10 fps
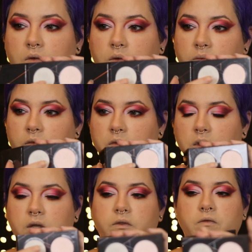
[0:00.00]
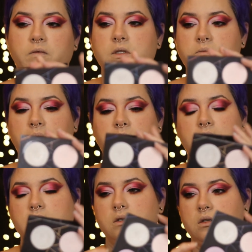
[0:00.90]
Whoop, it might
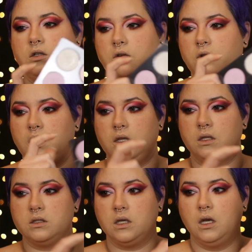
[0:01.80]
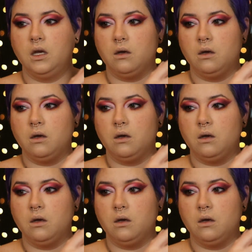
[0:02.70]
be easier to show it like this.